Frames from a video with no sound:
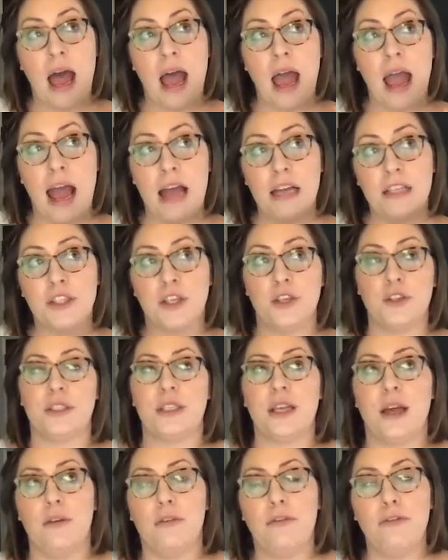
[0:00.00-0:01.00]
ask
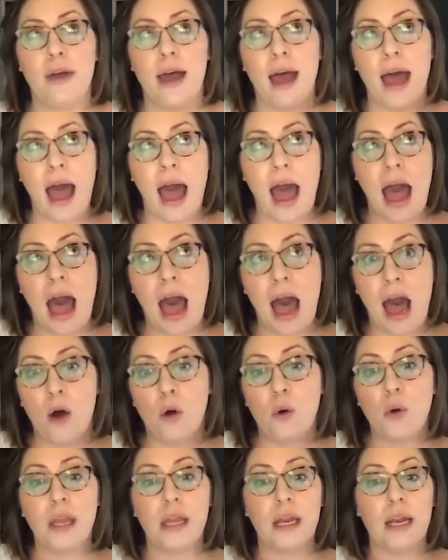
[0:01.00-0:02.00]
yourself,
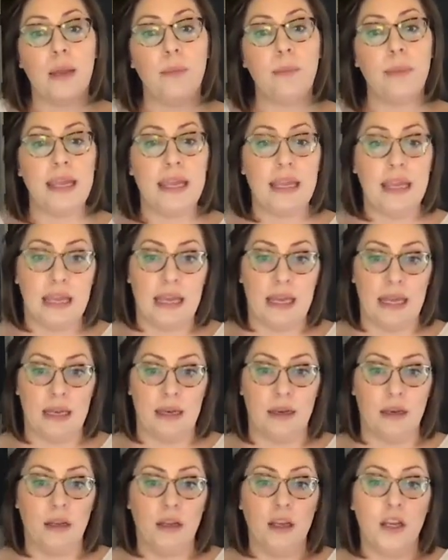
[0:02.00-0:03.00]
how can I
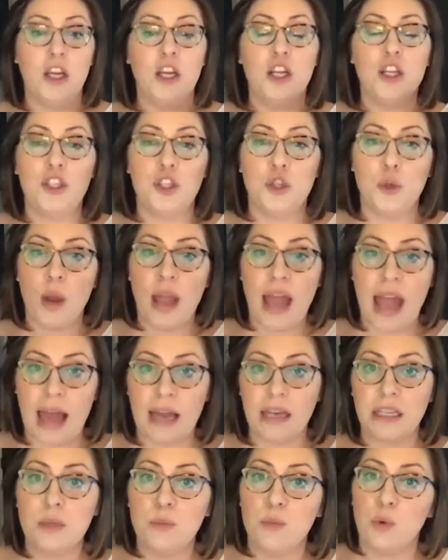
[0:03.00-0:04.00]
begin to
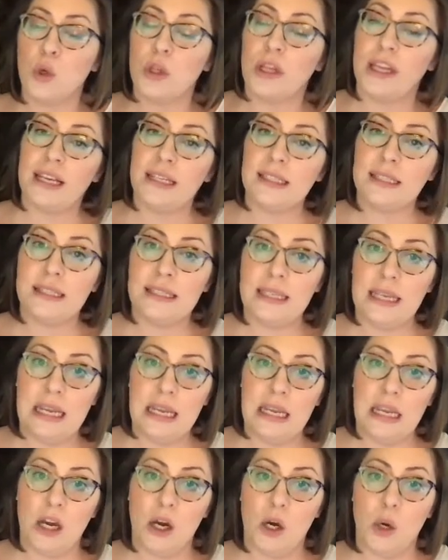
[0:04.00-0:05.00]
act more like a
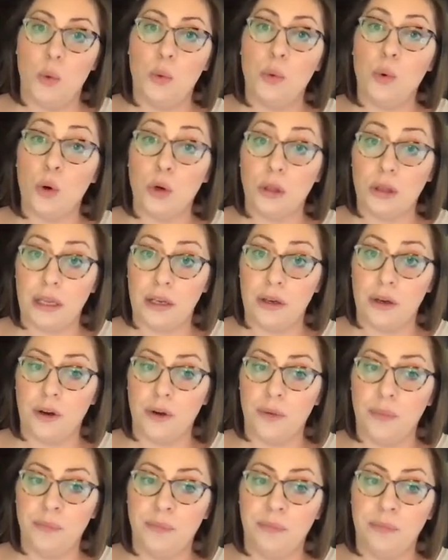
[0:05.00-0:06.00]
CEO or
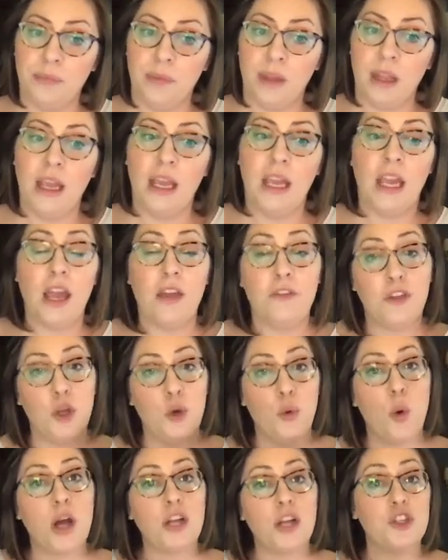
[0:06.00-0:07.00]
leader? If you
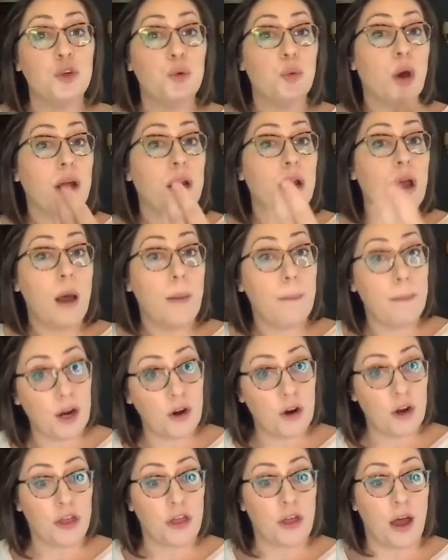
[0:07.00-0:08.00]
want to run a
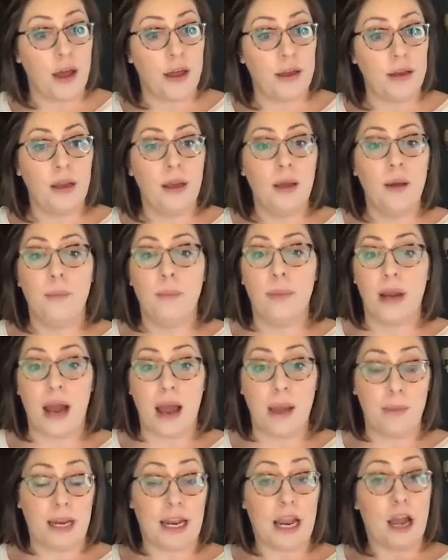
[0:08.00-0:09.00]
marathon, but
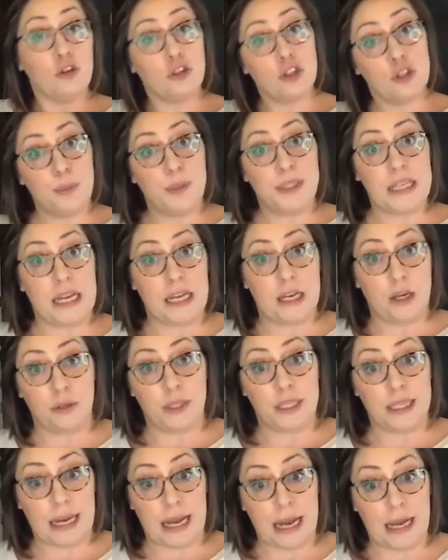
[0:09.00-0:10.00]
I'm a couch potato
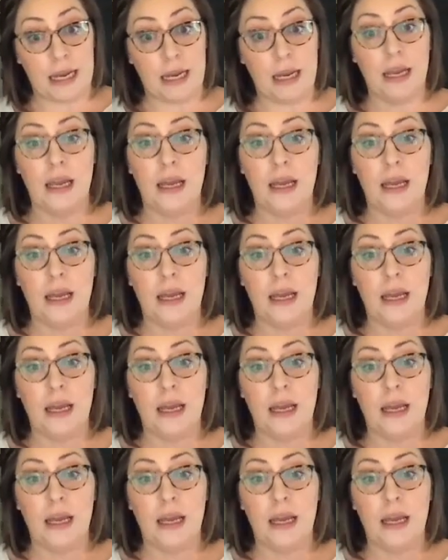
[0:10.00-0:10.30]
today,